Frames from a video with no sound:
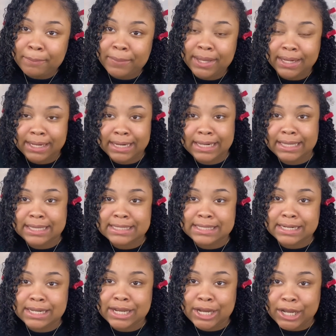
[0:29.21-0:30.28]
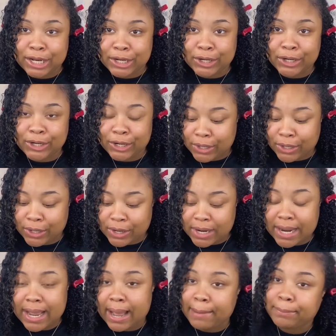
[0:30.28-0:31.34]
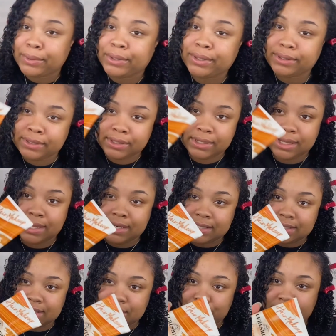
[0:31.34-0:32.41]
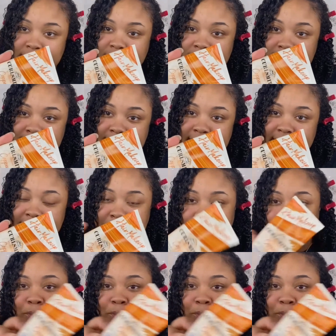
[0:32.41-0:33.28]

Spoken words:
and it is in the color copper, and this is what it looks like.